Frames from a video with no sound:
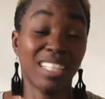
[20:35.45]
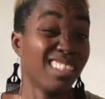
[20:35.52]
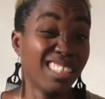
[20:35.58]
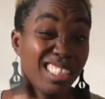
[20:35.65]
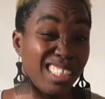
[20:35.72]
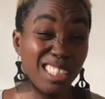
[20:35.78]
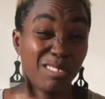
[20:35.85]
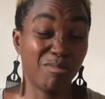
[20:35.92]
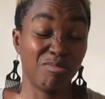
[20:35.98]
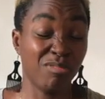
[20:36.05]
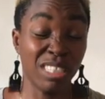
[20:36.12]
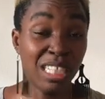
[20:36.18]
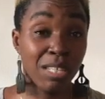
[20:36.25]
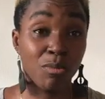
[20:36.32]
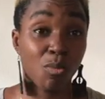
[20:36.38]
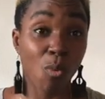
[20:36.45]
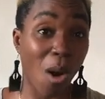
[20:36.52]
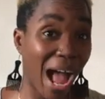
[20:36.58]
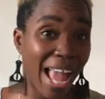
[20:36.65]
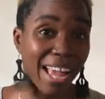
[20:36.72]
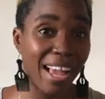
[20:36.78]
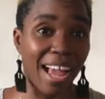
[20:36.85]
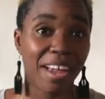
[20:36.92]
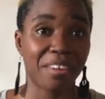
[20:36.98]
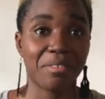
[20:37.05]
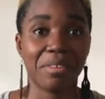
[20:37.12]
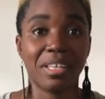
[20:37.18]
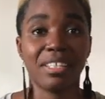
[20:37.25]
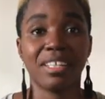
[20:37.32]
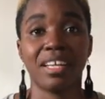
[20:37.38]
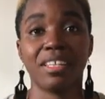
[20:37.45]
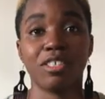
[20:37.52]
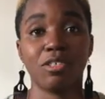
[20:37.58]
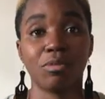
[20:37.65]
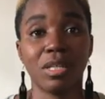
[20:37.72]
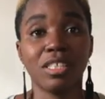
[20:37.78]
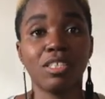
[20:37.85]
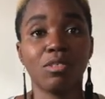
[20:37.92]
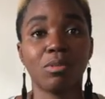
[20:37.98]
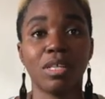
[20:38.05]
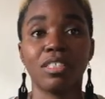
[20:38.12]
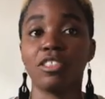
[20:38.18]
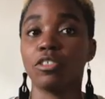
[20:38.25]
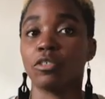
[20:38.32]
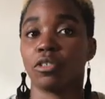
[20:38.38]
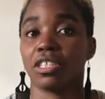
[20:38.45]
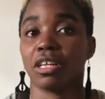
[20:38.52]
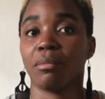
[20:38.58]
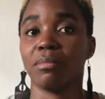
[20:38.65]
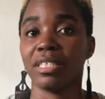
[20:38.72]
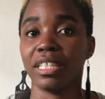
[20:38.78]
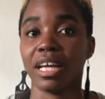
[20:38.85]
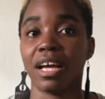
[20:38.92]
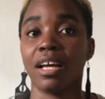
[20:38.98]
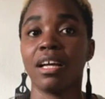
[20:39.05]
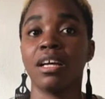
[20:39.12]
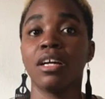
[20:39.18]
This is really why I created the 2020 social media